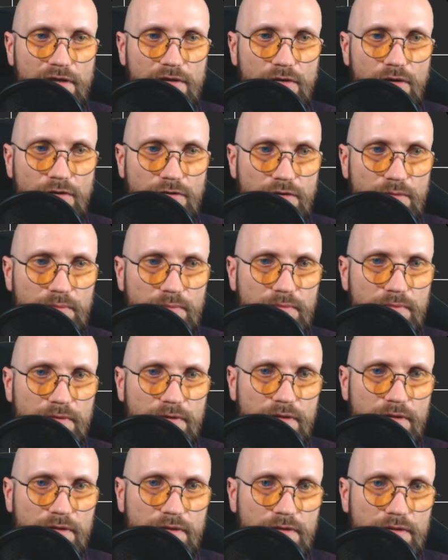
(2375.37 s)

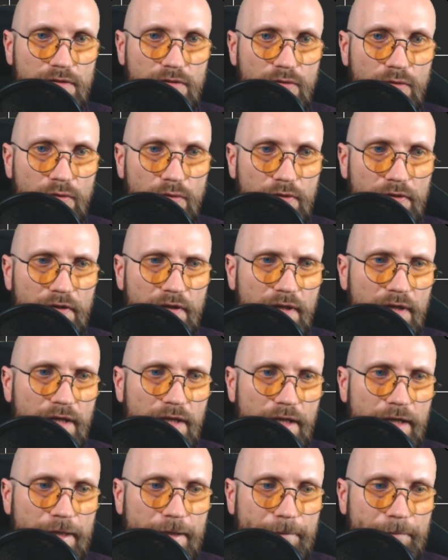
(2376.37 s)
autumn court.
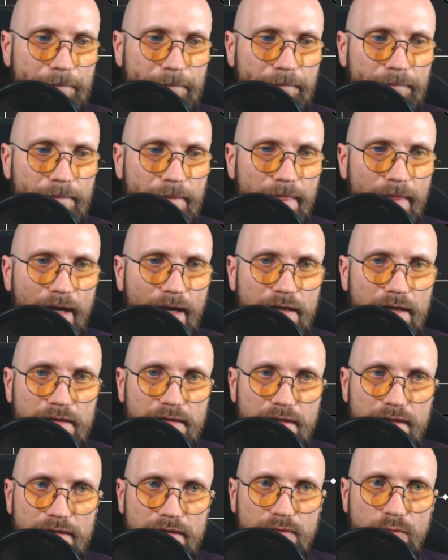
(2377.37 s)
I
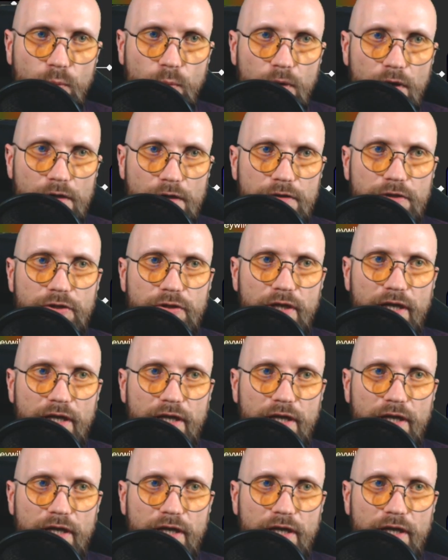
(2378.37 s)
did want